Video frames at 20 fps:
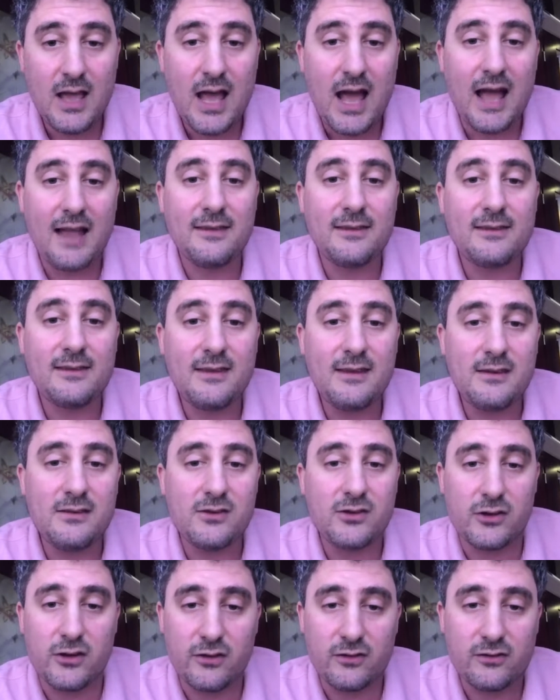And
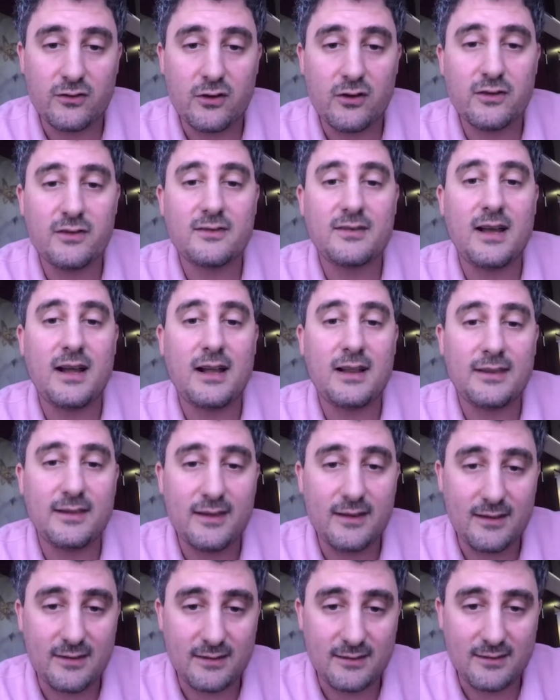teachers,
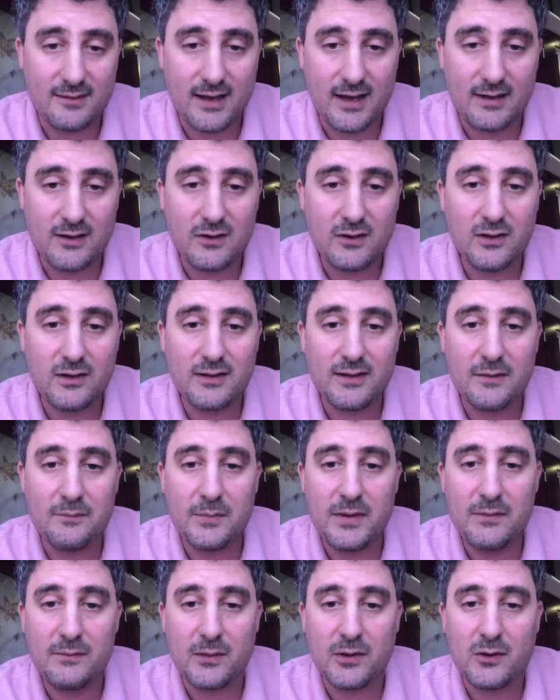consultants, and all the
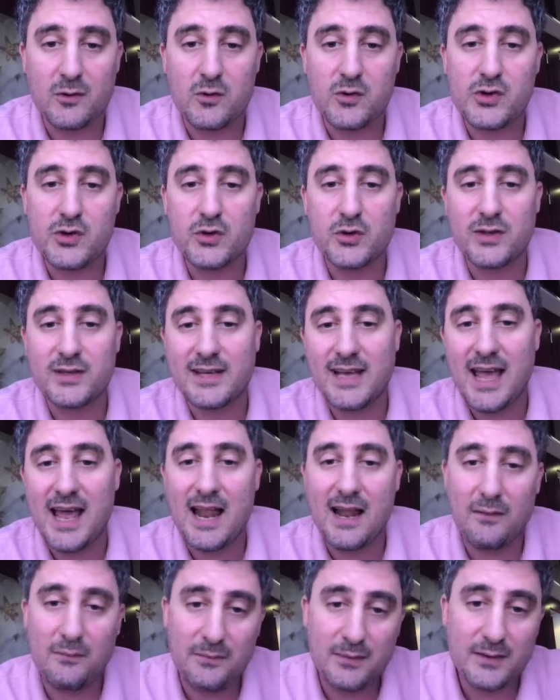people who should
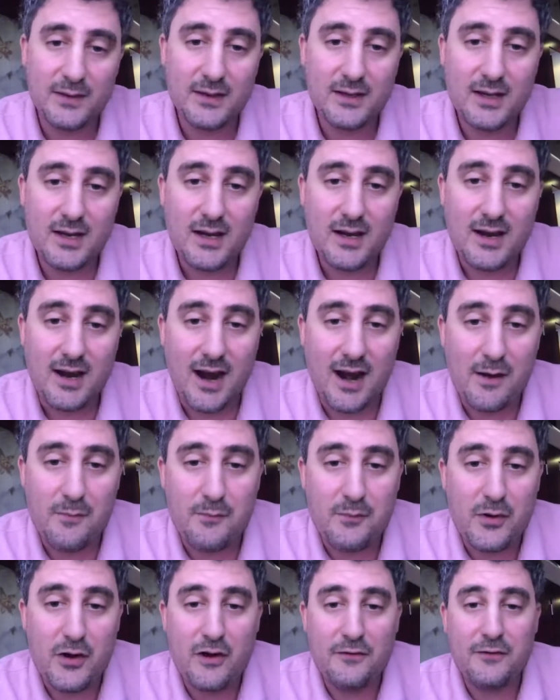help are
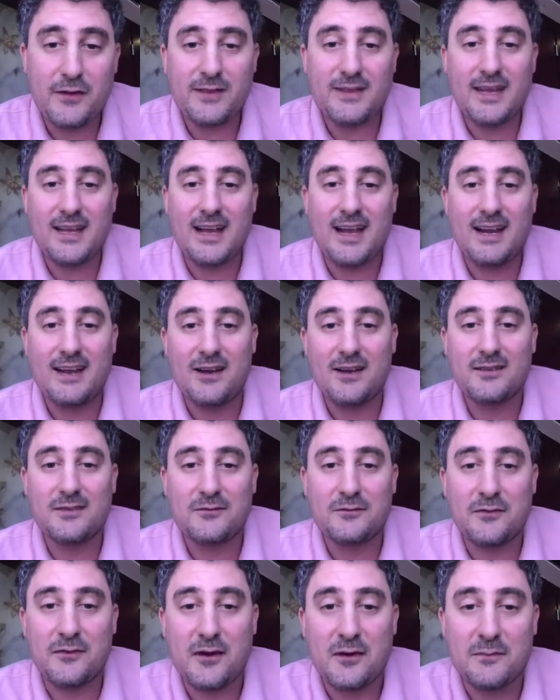profiting a lot
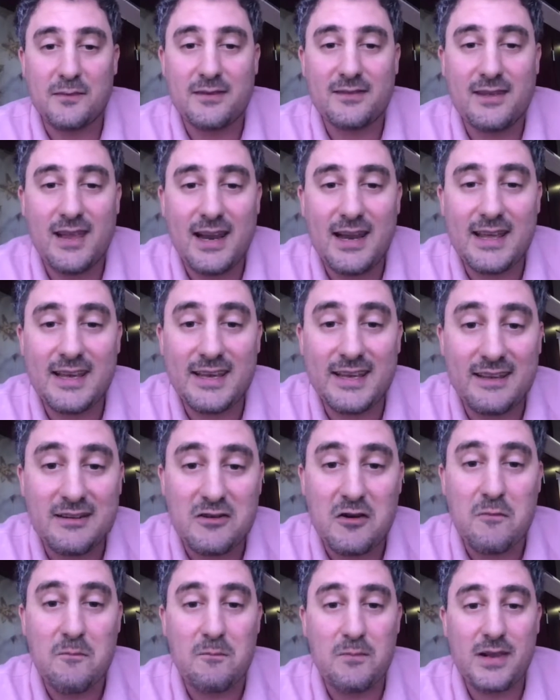from selling
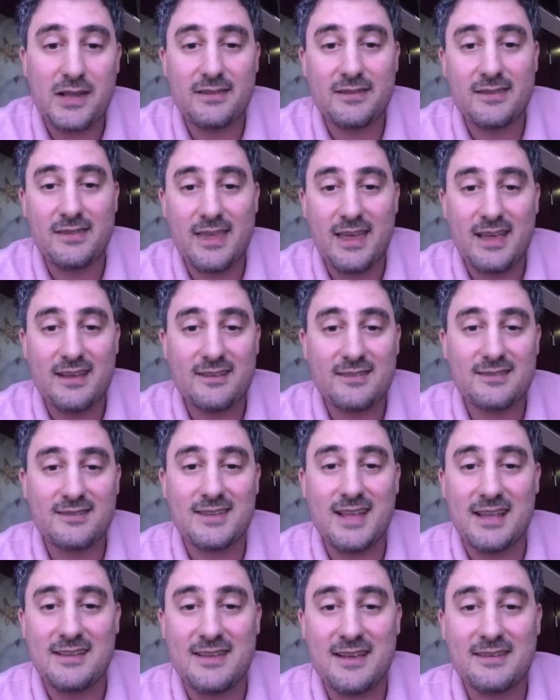incomplete things
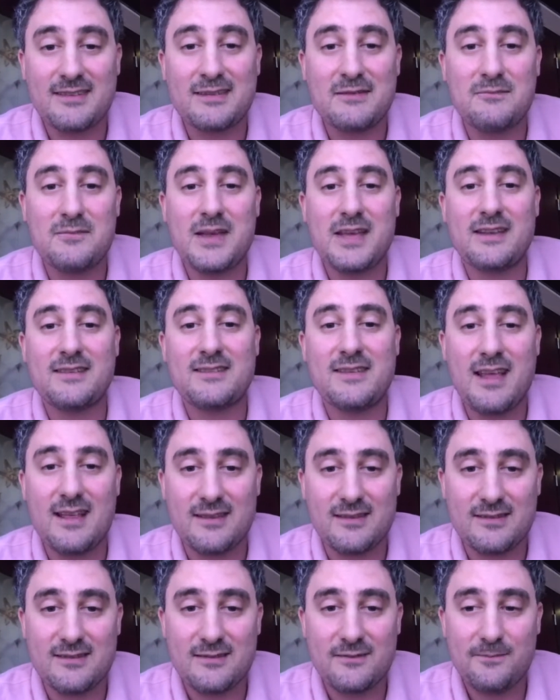that doesn't make
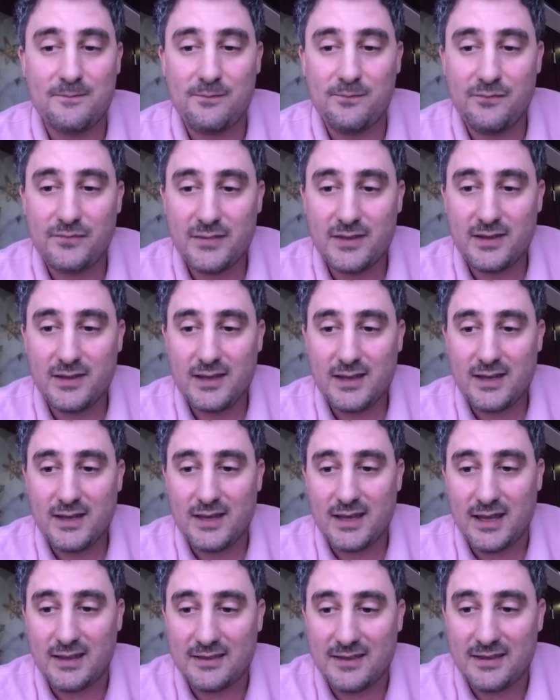sense.
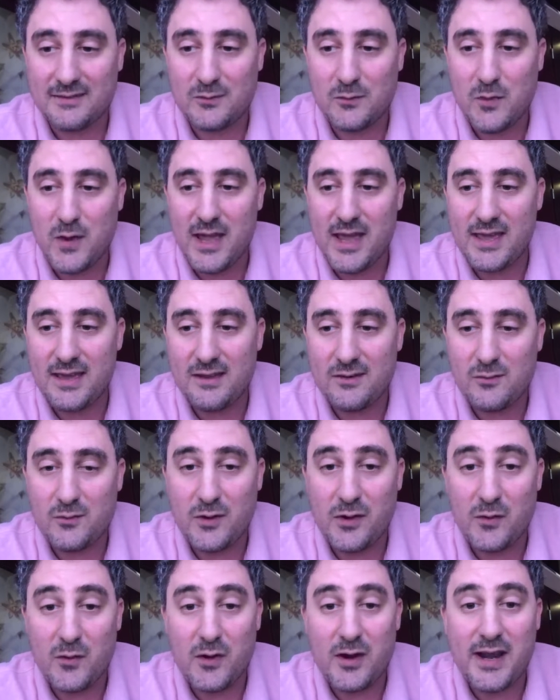In this way,
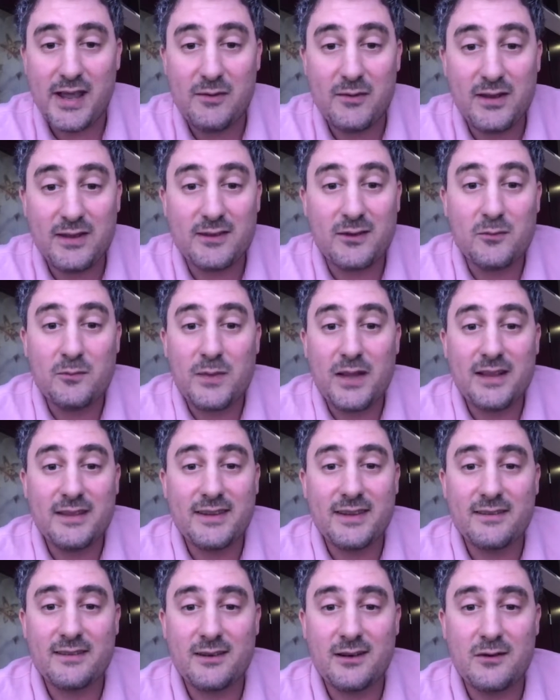we were able to
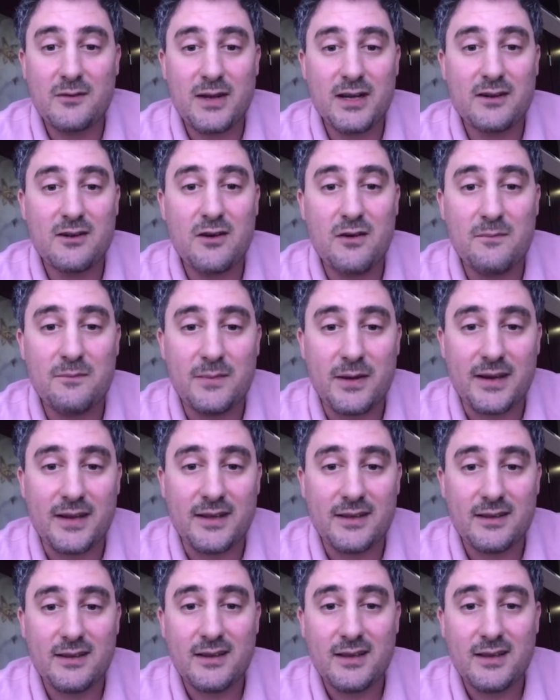build this global company